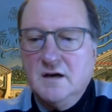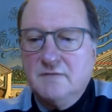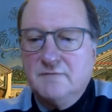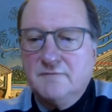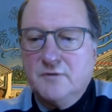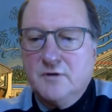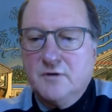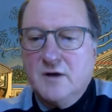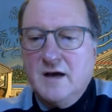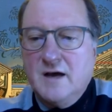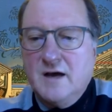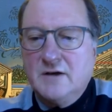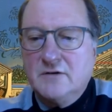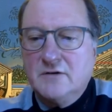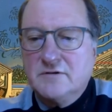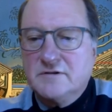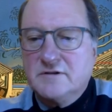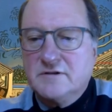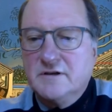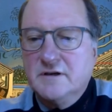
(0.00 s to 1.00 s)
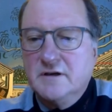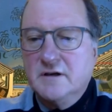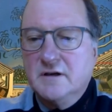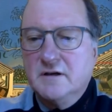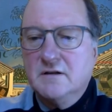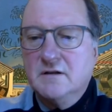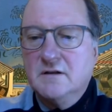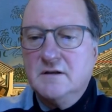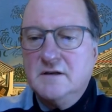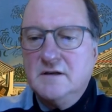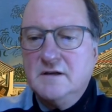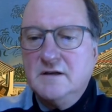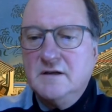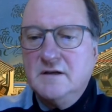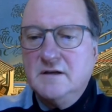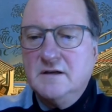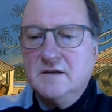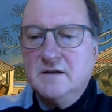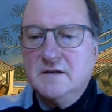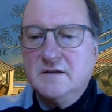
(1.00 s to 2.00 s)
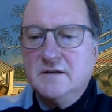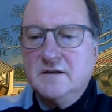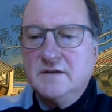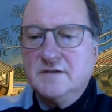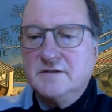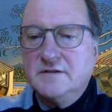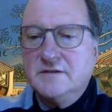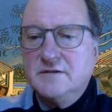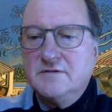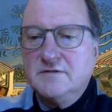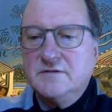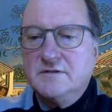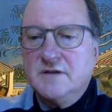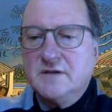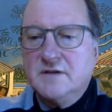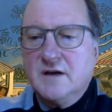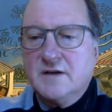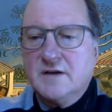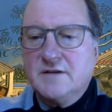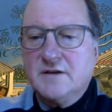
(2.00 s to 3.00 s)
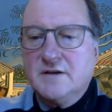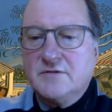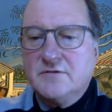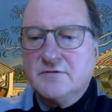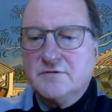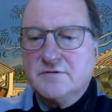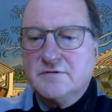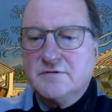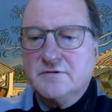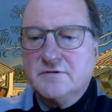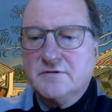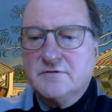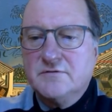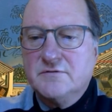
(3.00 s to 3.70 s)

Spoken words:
For autoscale, is it using architecture search